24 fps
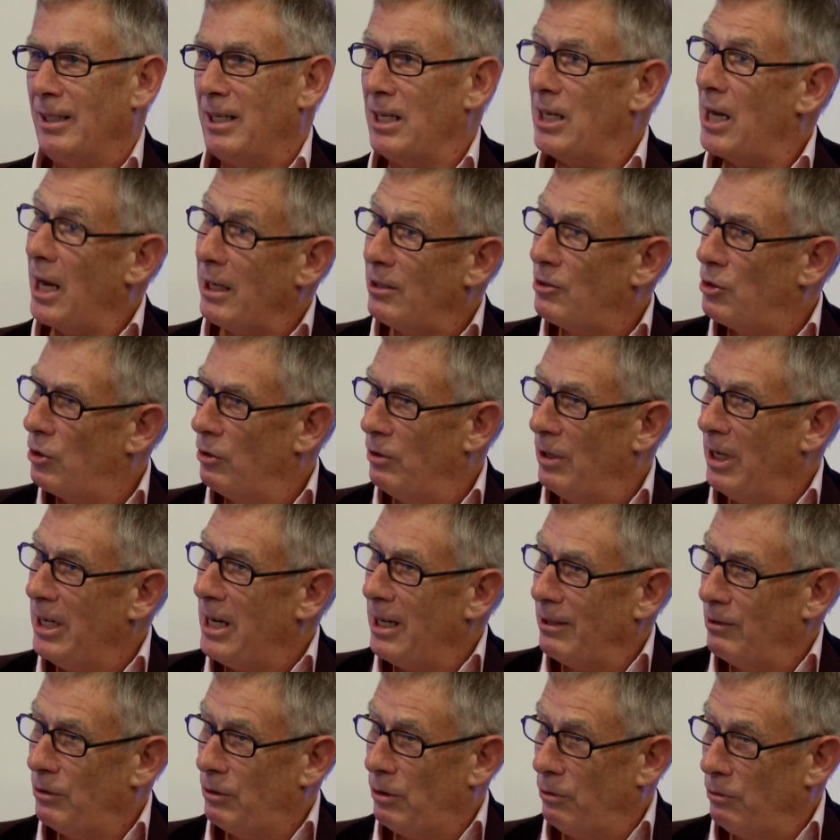he had
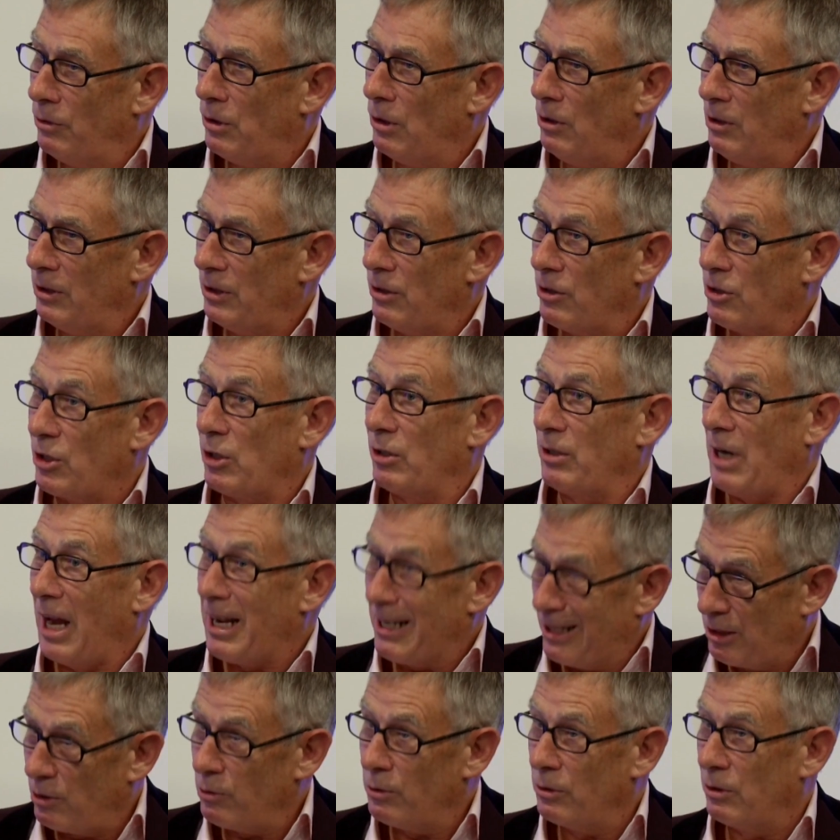two daughters, has
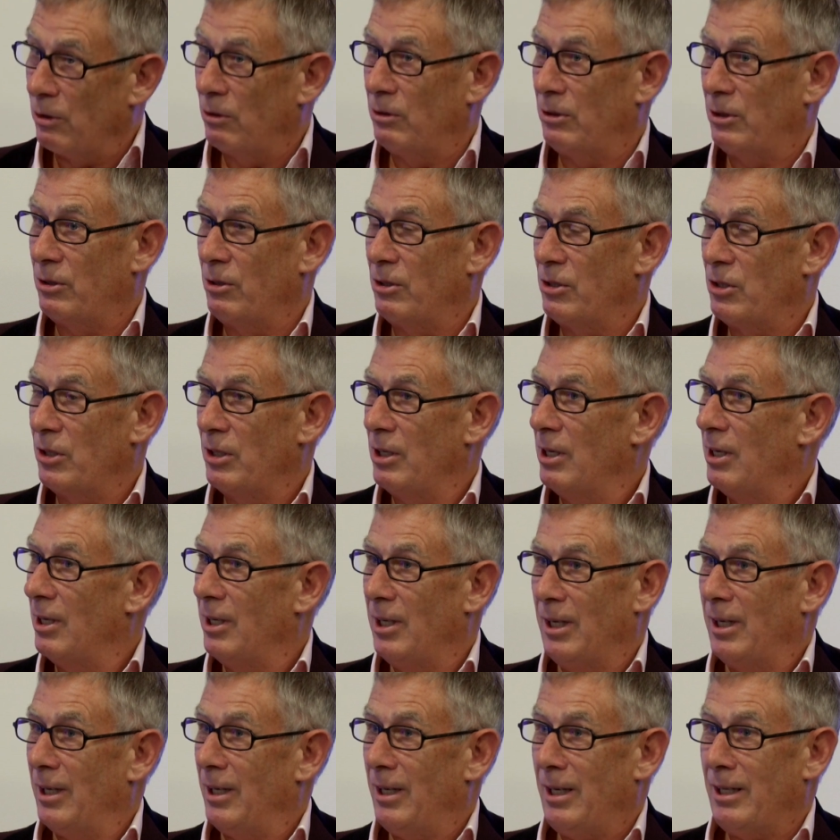two daughters.
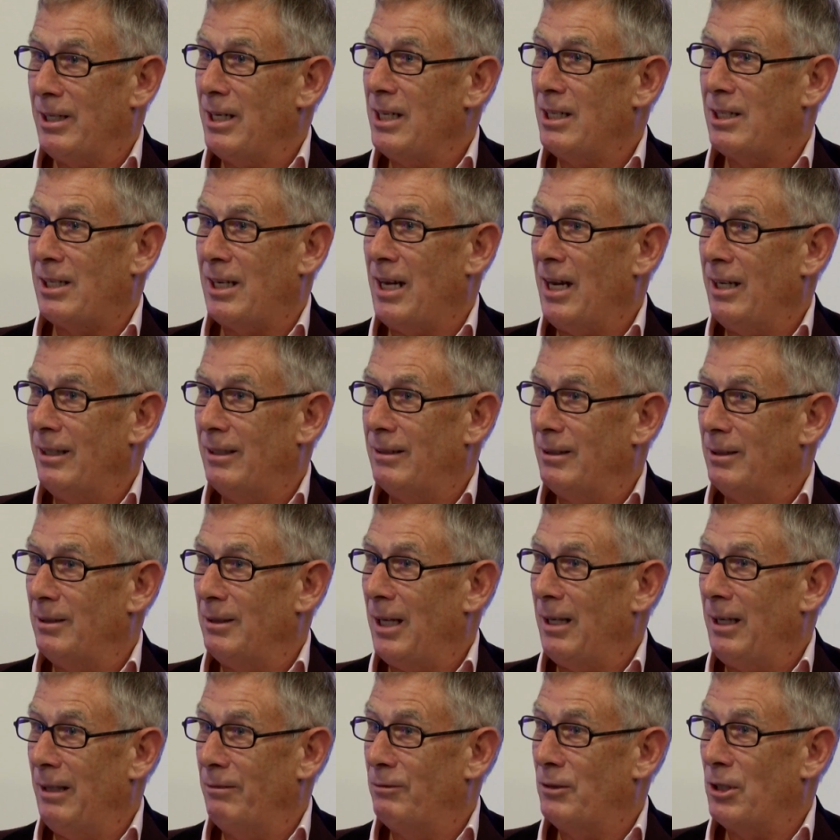And he said,
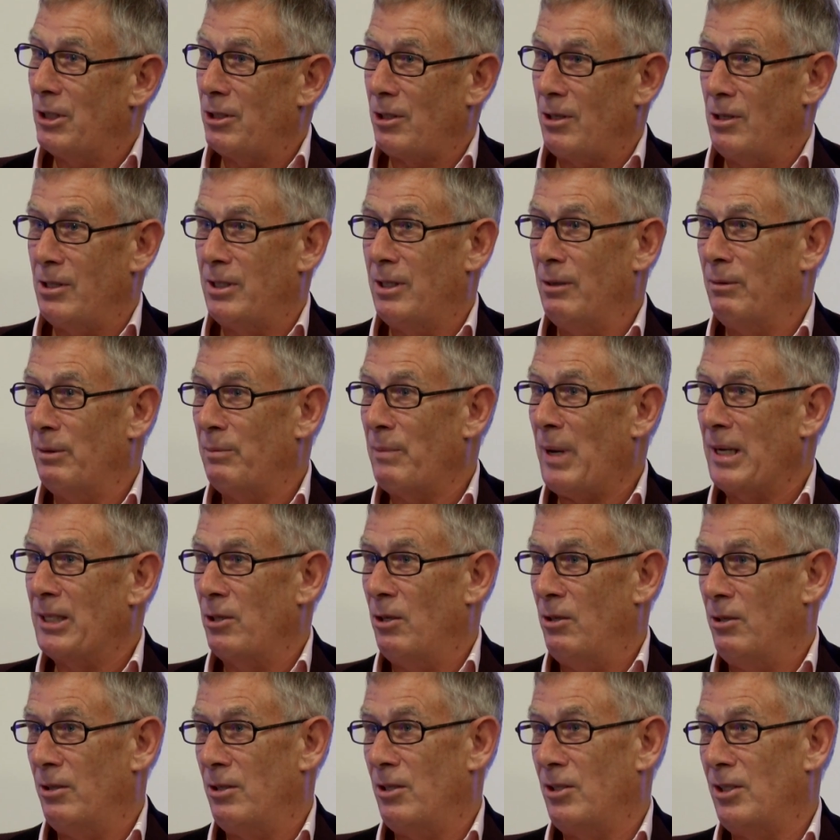I've discussed it with my
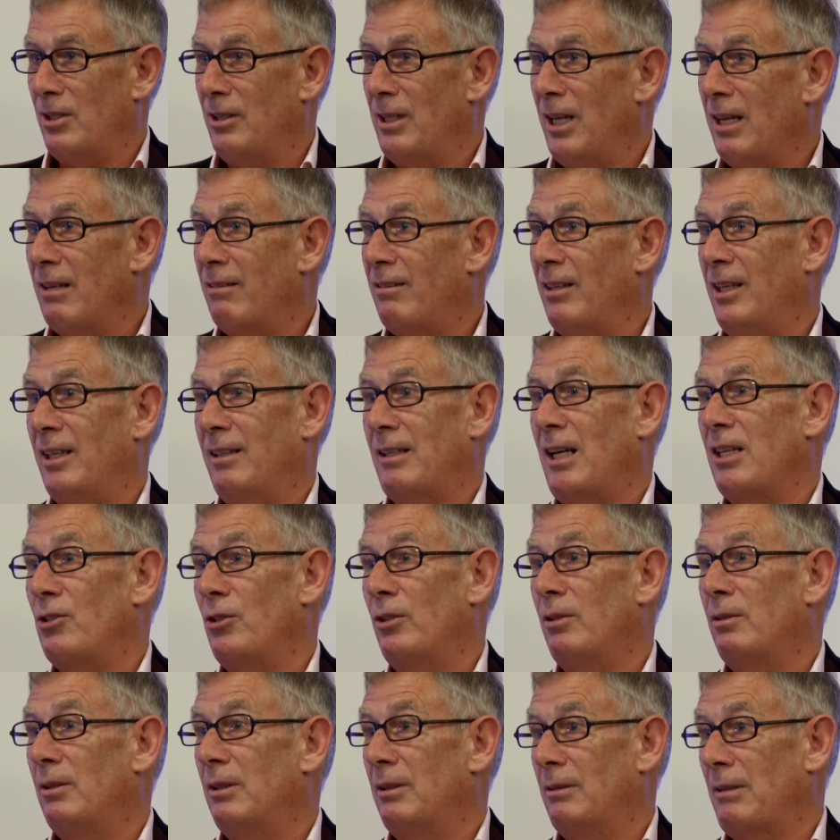daughters, and they think I should
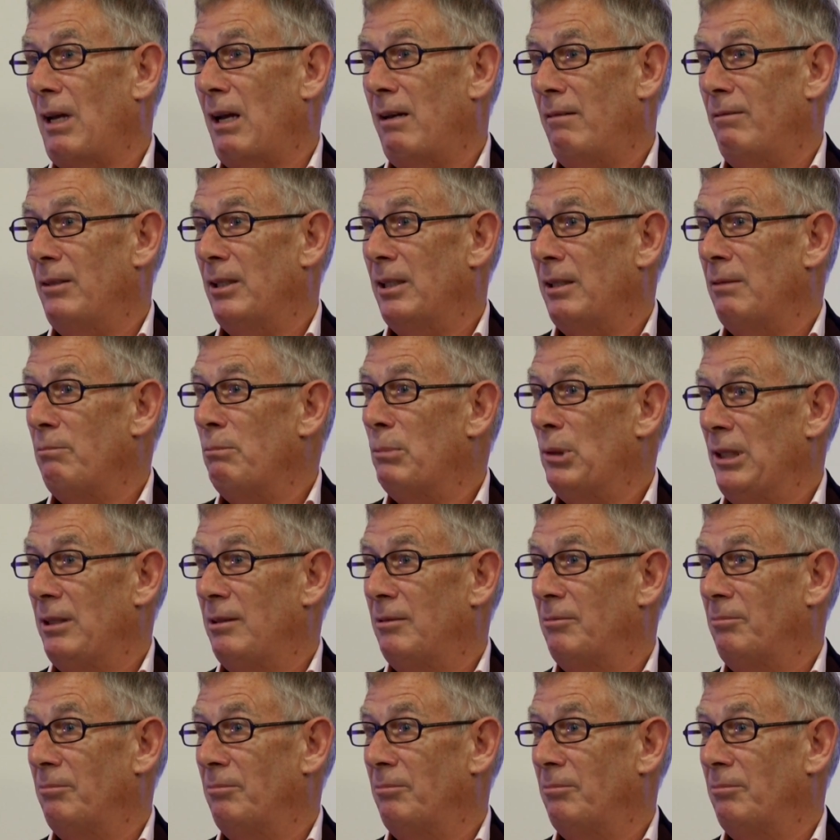have it in print.